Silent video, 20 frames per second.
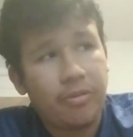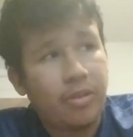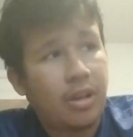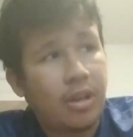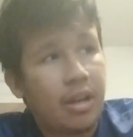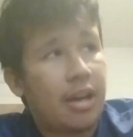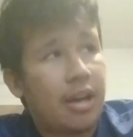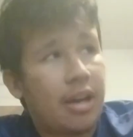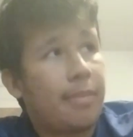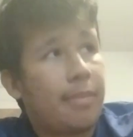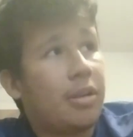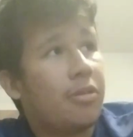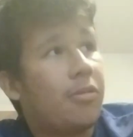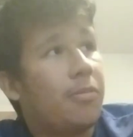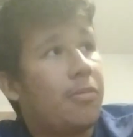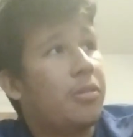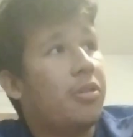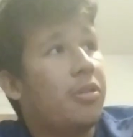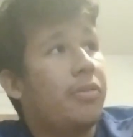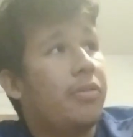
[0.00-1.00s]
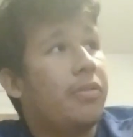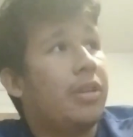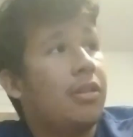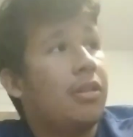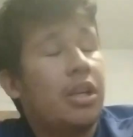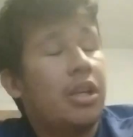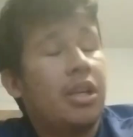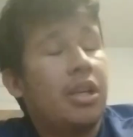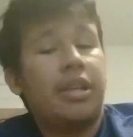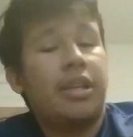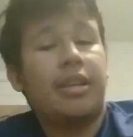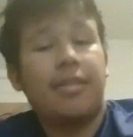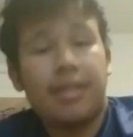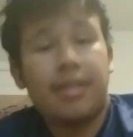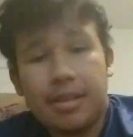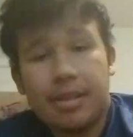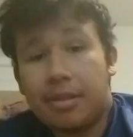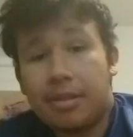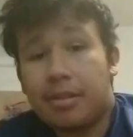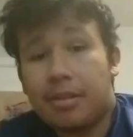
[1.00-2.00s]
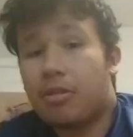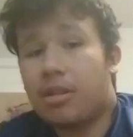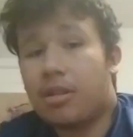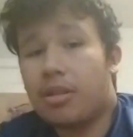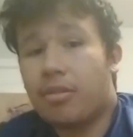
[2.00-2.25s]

Easily one of the greatest movies of all time.